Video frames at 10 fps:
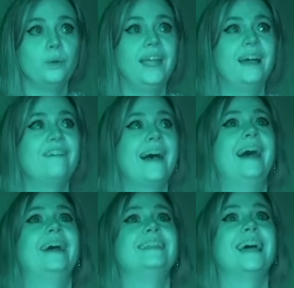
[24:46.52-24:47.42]
we have
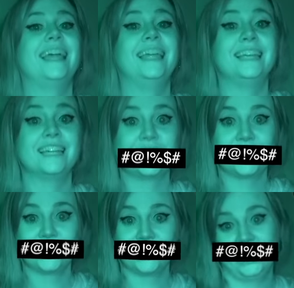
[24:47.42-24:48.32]
had a
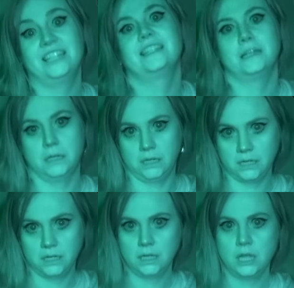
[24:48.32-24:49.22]
ton